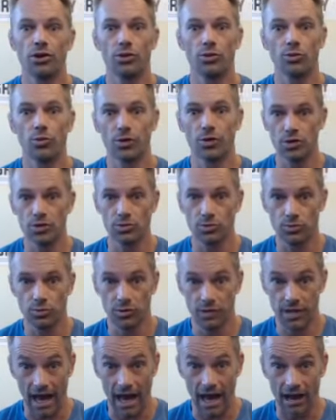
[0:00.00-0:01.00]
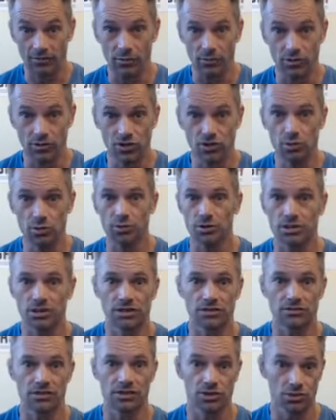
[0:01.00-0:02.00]
when you have those super
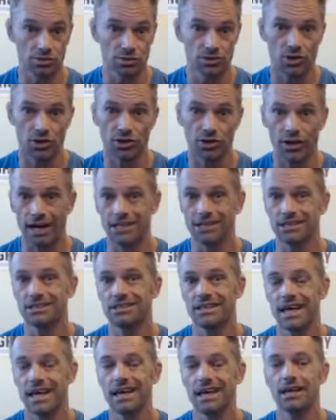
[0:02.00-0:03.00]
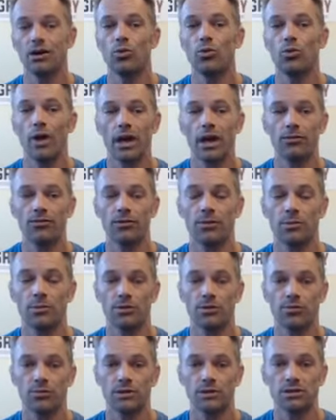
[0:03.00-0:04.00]
stiff shoes on, you're actually taking away from
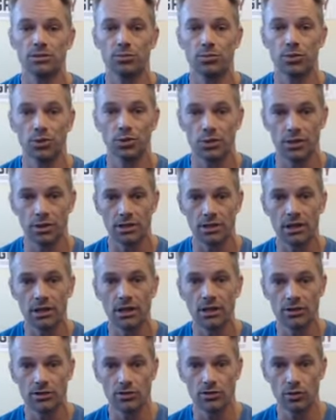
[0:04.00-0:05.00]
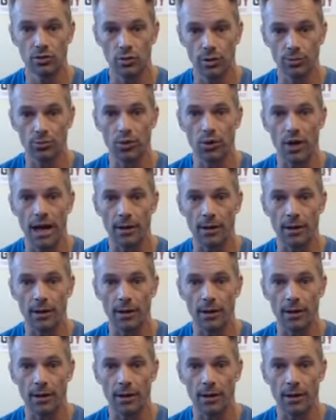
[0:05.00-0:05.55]
your foot's ability to apply